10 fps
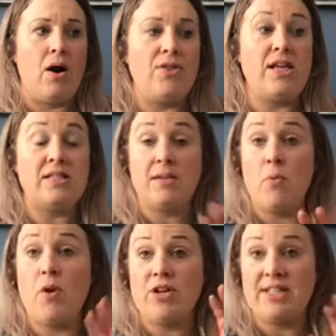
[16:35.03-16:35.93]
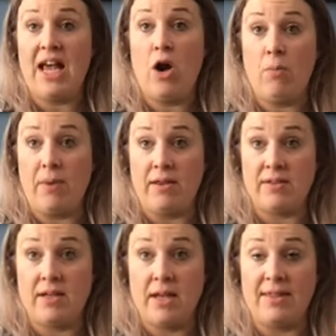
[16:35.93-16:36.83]
I think Slimming World has helped me
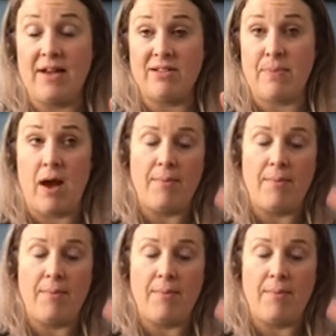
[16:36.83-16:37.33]
in that respect.